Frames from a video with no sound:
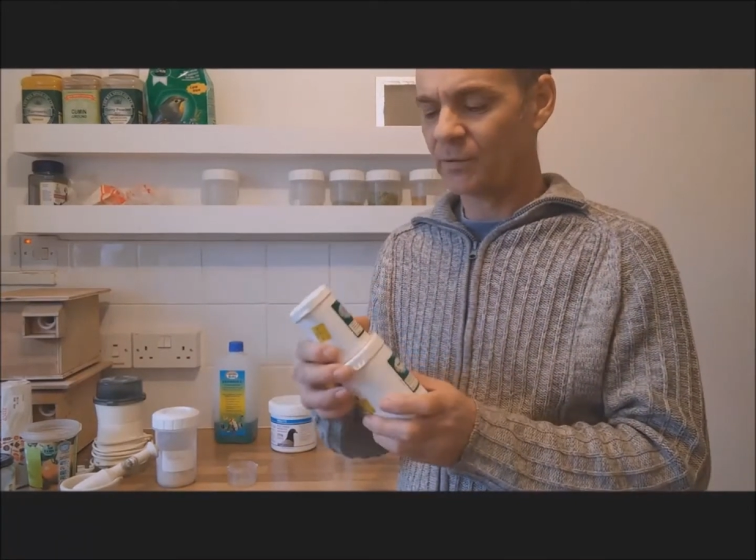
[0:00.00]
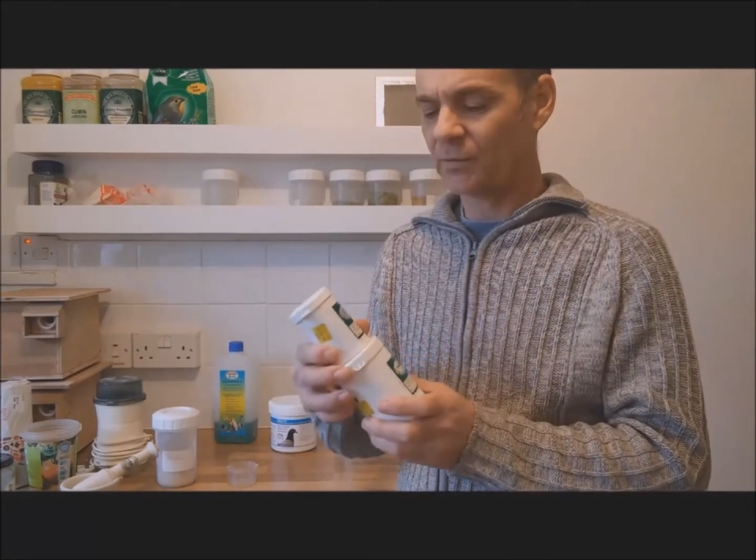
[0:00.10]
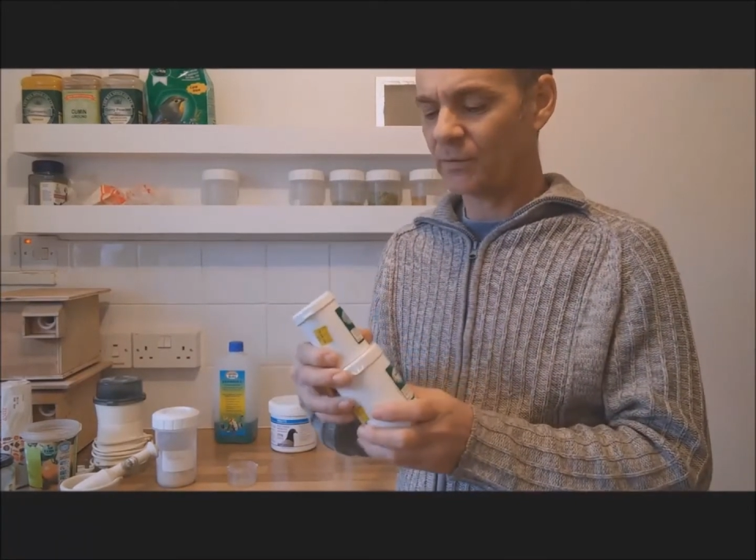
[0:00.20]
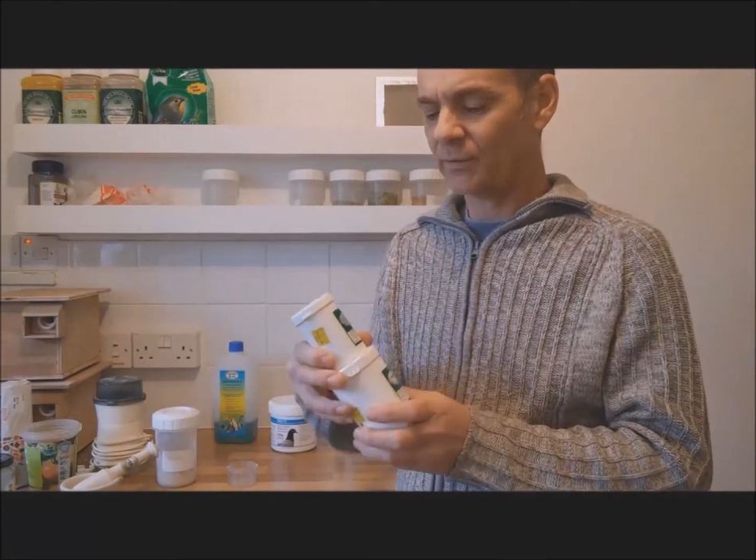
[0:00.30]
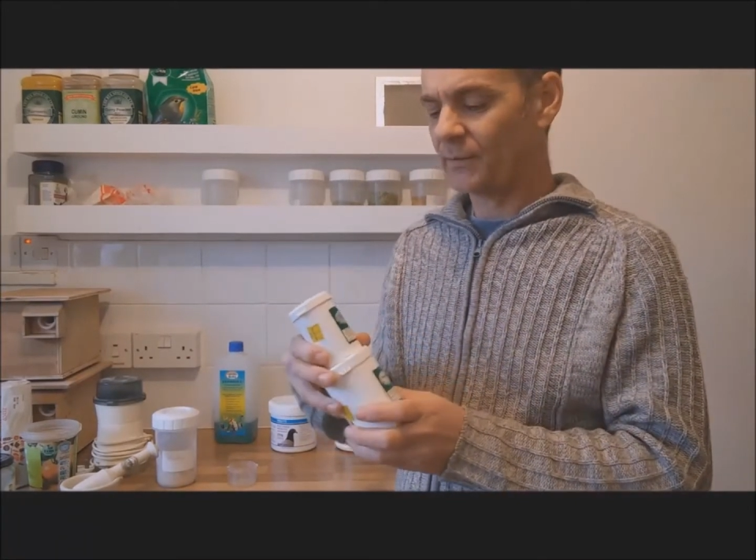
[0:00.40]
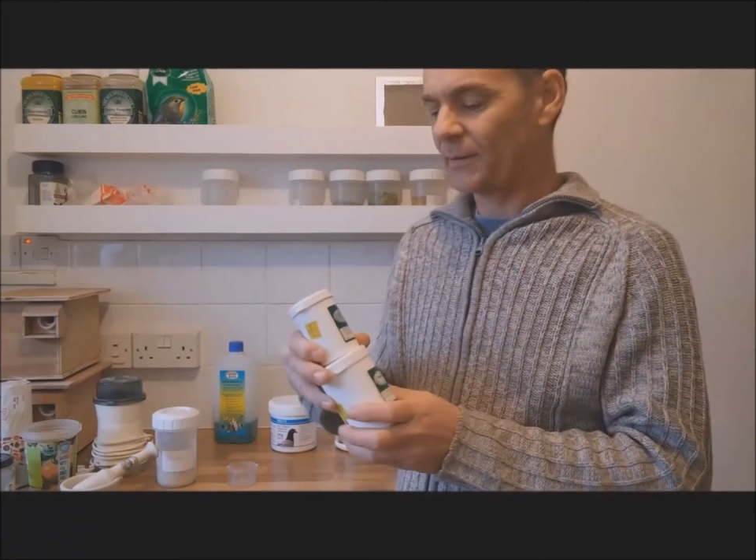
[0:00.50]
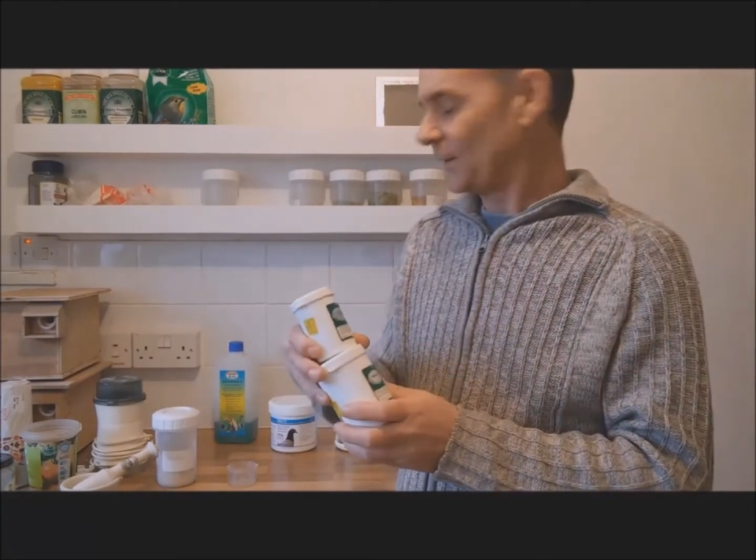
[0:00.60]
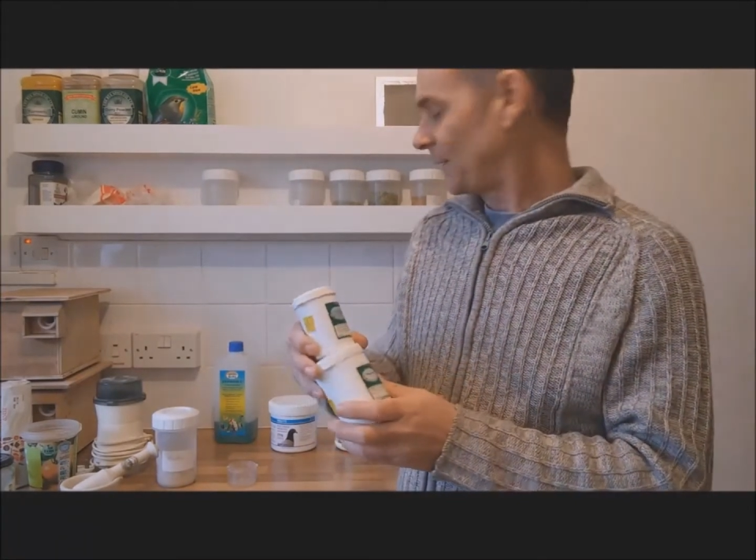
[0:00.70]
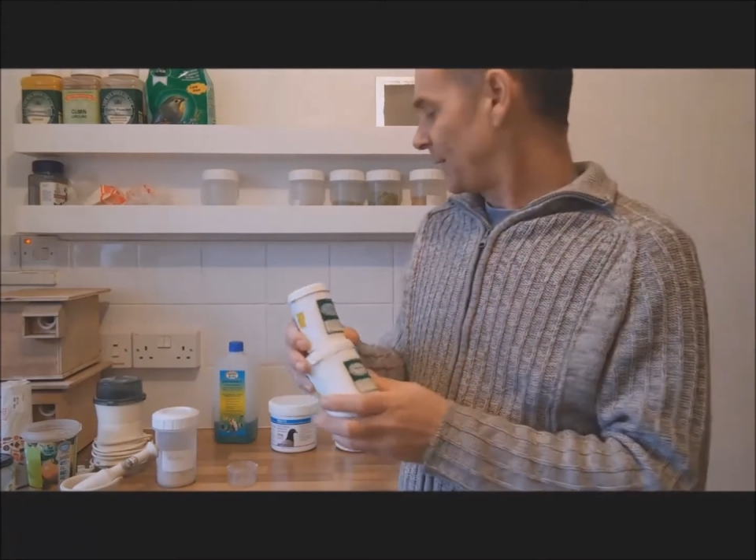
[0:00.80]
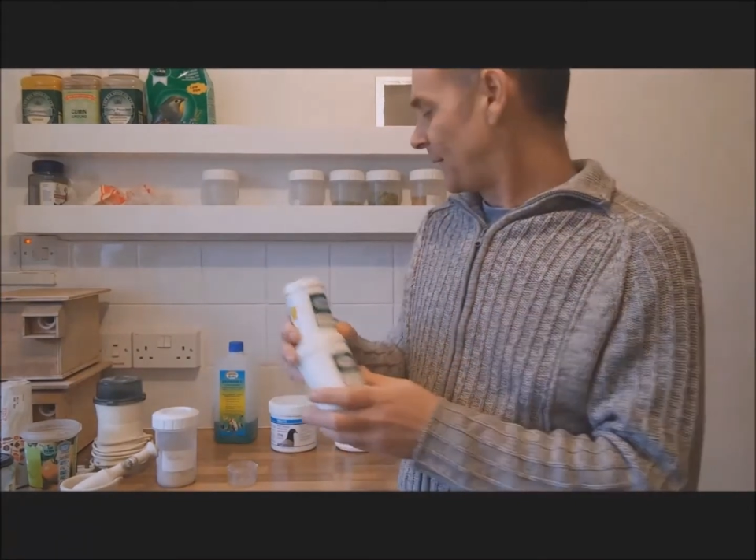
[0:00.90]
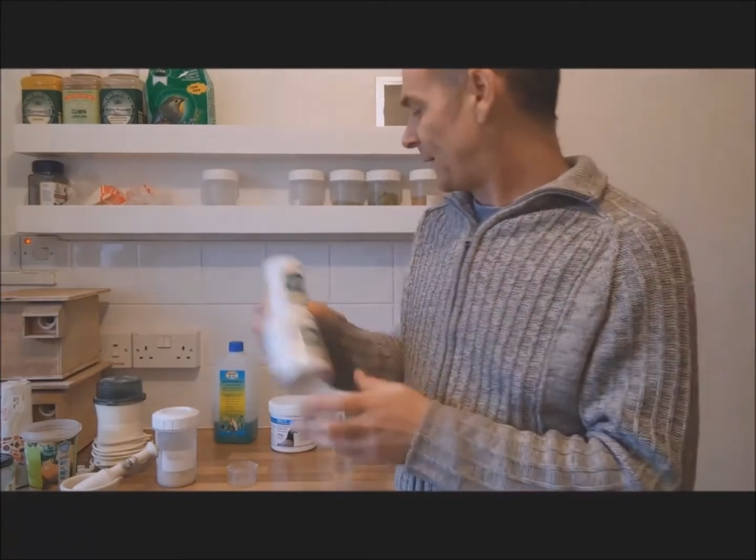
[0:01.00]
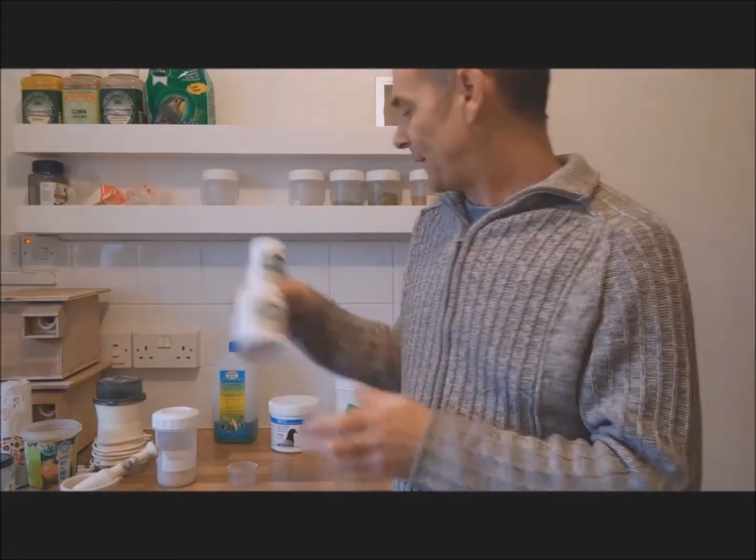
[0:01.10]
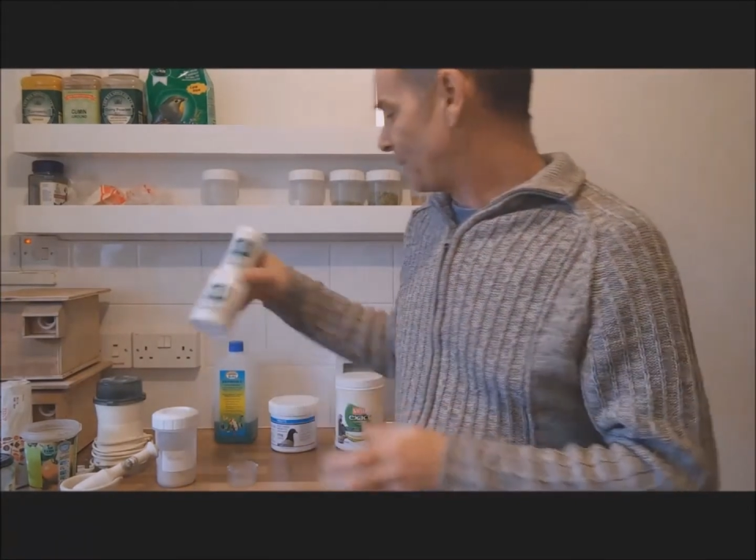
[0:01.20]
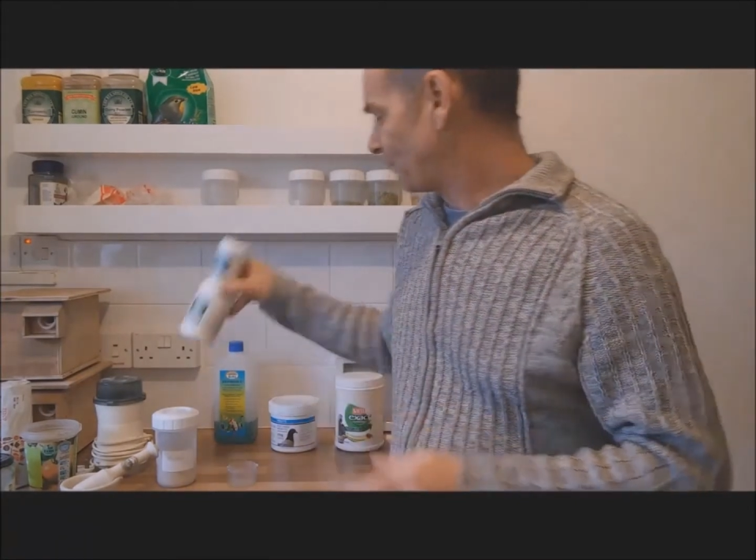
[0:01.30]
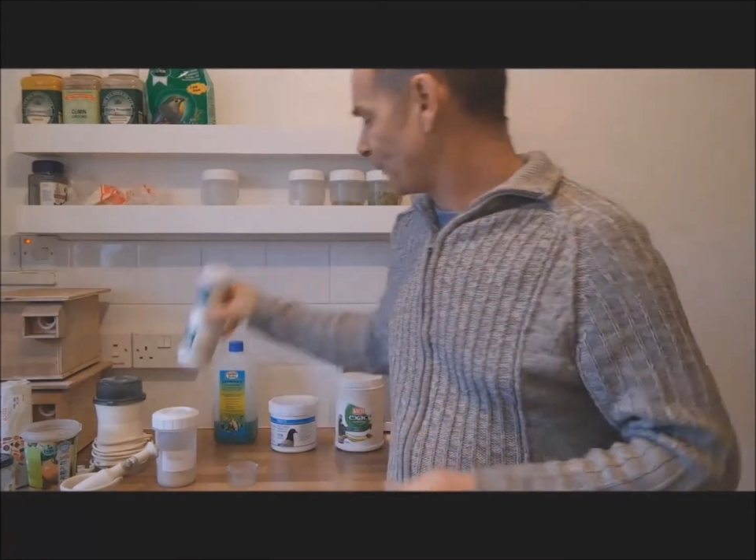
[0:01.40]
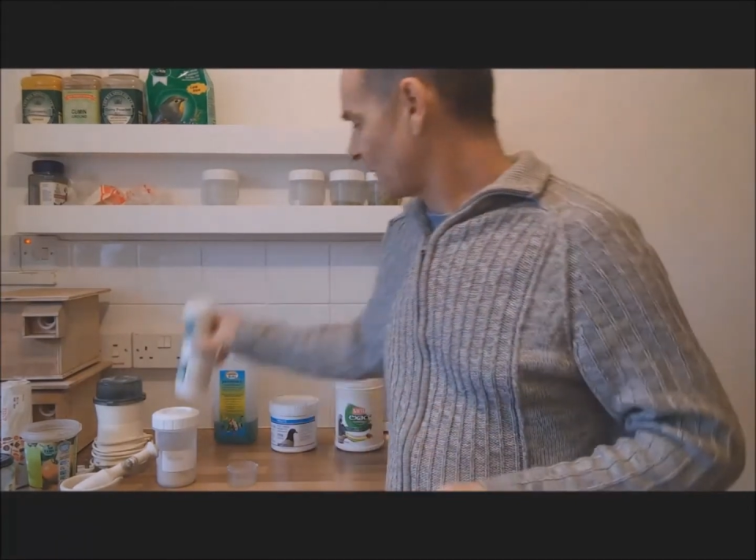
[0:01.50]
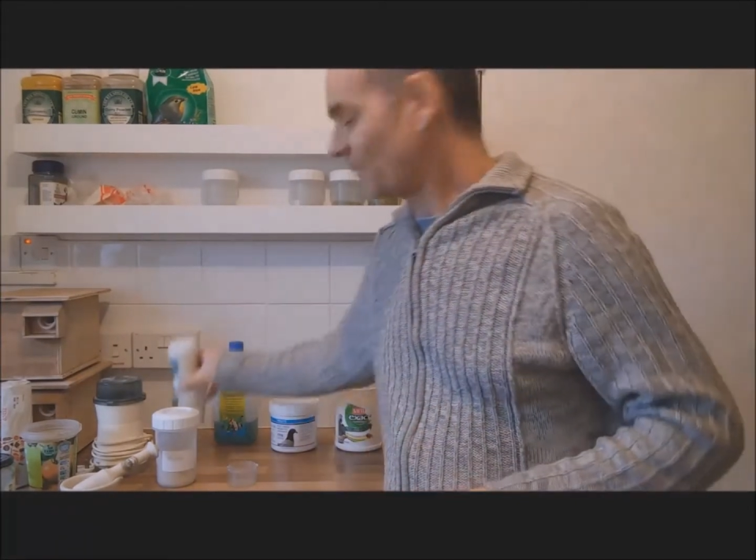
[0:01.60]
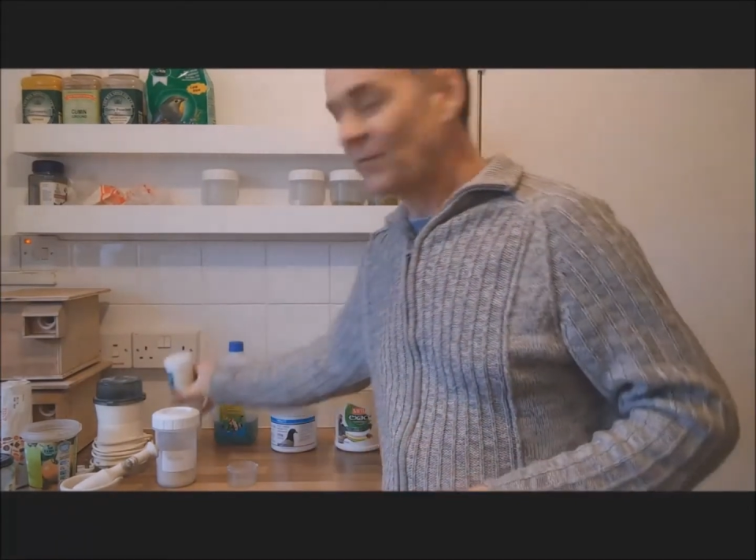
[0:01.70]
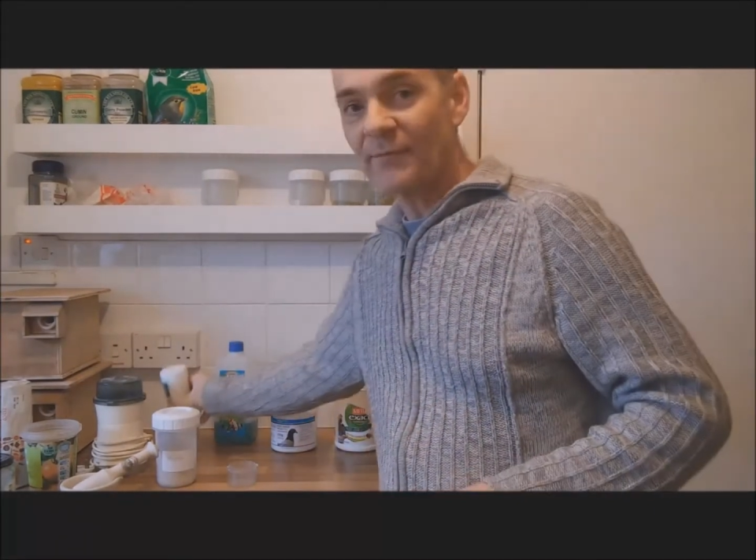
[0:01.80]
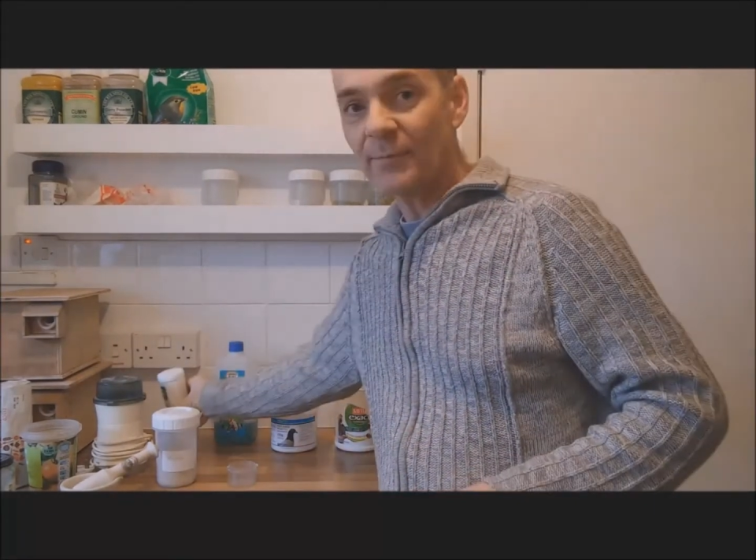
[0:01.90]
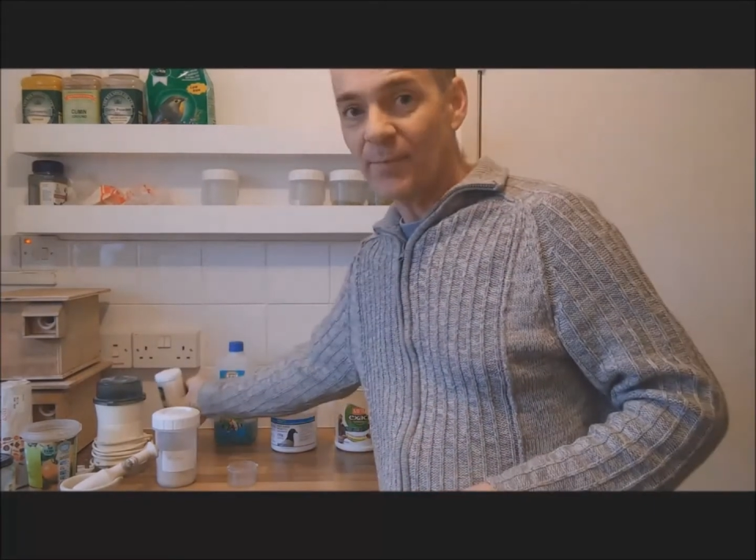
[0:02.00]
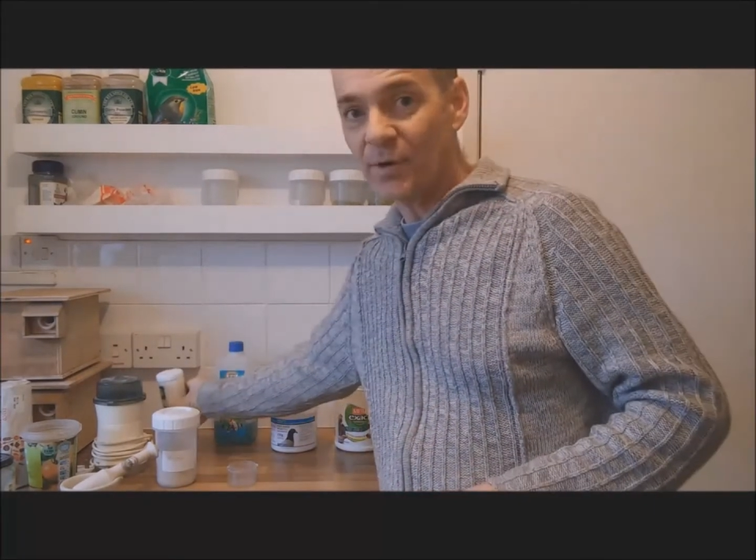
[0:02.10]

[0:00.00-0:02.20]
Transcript: important. If you have a